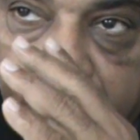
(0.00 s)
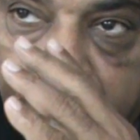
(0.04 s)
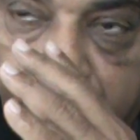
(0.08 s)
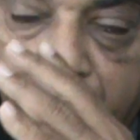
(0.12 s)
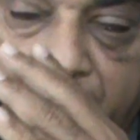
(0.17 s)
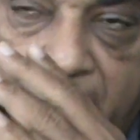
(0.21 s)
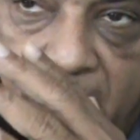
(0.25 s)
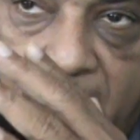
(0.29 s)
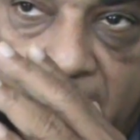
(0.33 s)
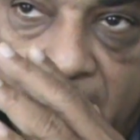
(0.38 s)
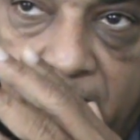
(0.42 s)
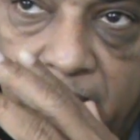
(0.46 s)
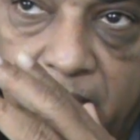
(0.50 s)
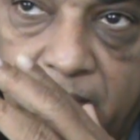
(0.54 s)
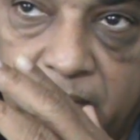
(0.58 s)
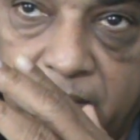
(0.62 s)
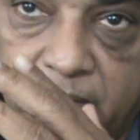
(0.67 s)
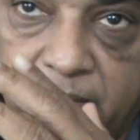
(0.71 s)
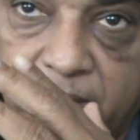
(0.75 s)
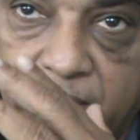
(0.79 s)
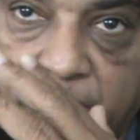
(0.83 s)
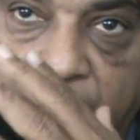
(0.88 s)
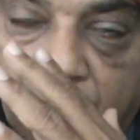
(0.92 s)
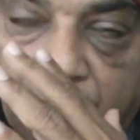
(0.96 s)
man,
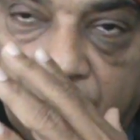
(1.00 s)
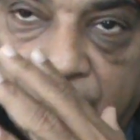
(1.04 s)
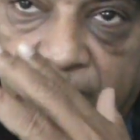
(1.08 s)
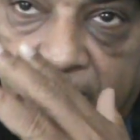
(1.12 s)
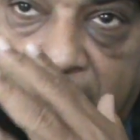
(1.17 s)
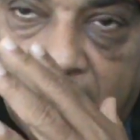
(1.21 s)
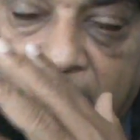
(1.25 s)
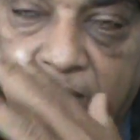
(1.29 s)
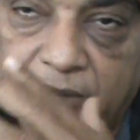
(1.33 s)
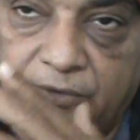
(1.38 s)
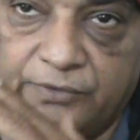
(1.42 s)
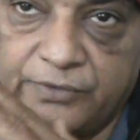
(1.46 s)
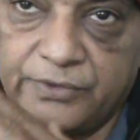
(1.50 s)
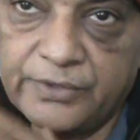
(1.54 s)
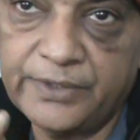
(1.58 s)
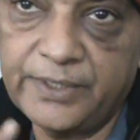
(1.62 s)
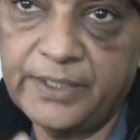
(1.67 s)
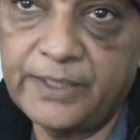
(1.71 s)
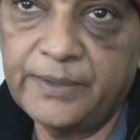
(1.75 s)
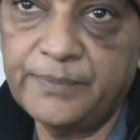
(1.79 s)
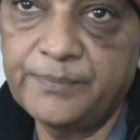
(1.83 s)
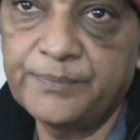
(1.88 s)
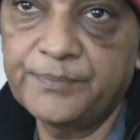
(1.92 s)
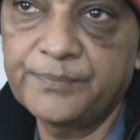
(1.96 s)
you know, value today.